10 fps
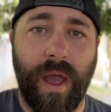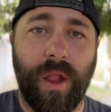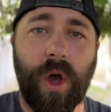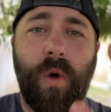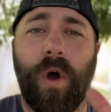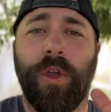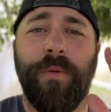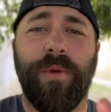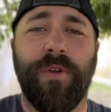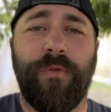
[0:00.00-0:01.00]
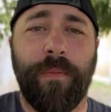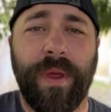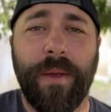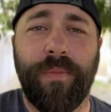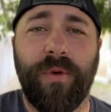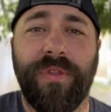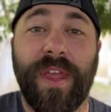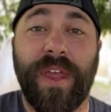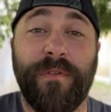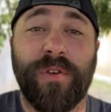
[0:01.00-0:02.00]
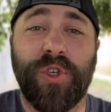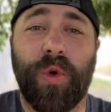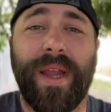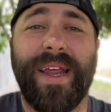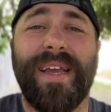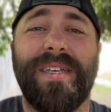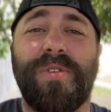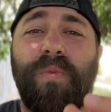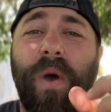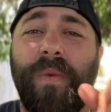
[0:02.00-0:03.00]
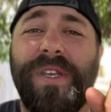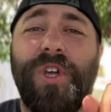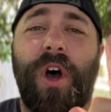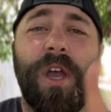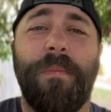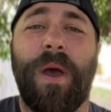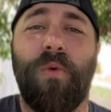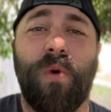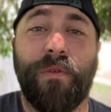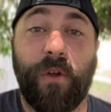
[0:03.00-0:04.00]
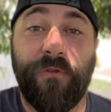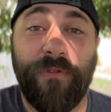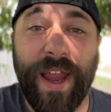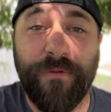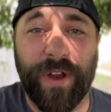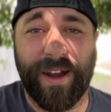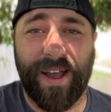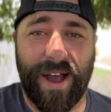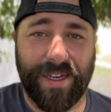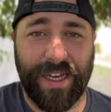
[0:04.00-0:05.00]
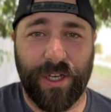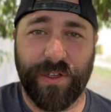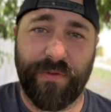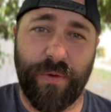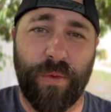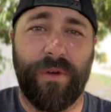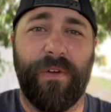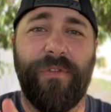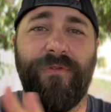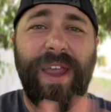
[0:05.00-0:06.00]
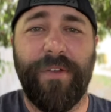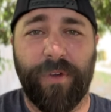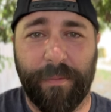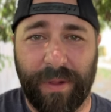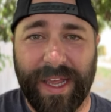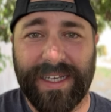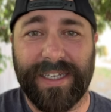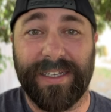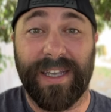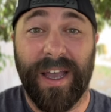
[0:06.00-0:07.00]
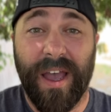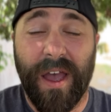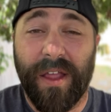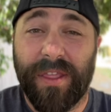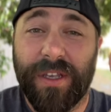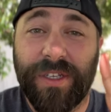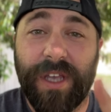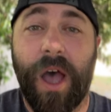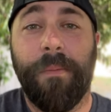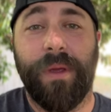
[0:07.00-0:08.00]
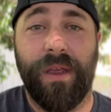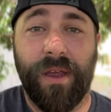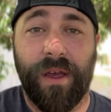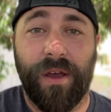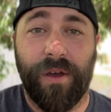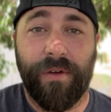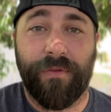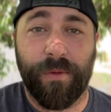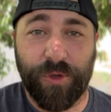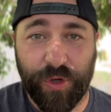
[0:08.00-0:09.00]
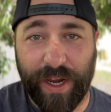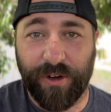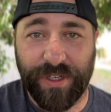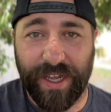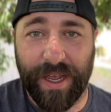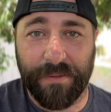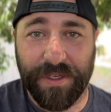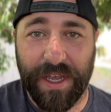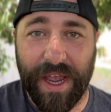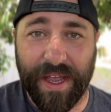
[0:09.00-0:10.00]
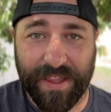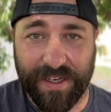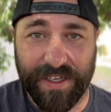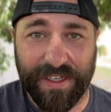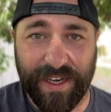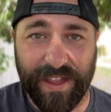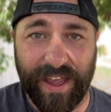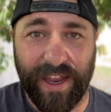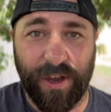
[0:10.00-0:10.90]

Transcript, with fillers: Hello, all you beautiful people. Thank you for joining us while we talk about one of our favorite cocktails from one of our favorite places, the zombie from Trader Sam's at the Disneyland